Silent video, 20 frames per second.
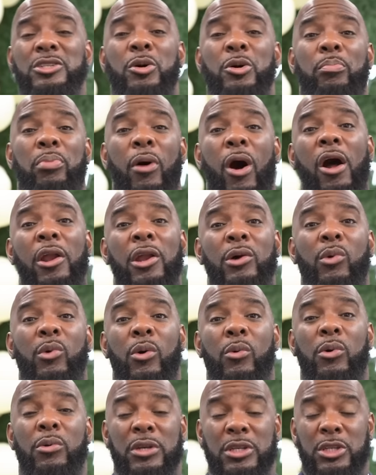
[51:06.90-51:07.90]
to partner
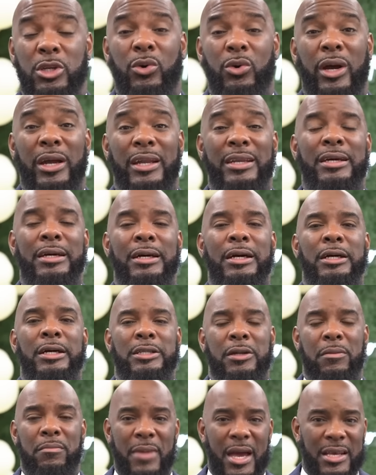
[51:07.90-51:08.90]
what we're doing
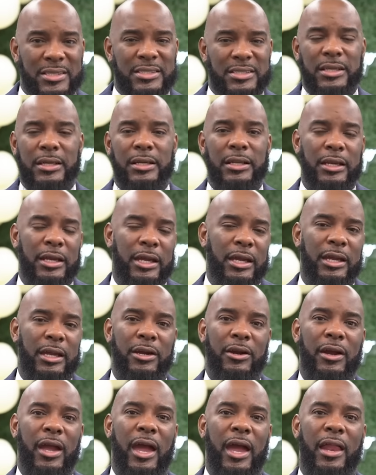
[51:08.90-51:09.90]
domestically
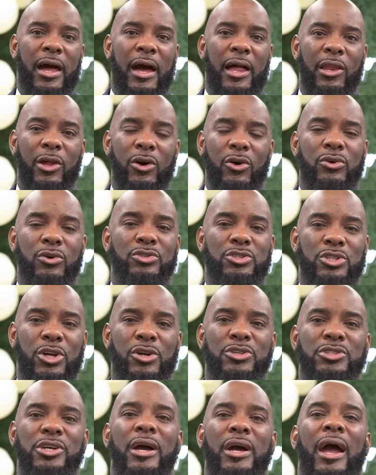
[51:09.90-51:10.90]
here at our local
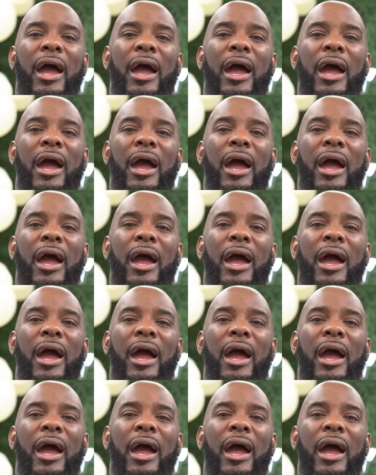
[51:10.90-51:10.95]
church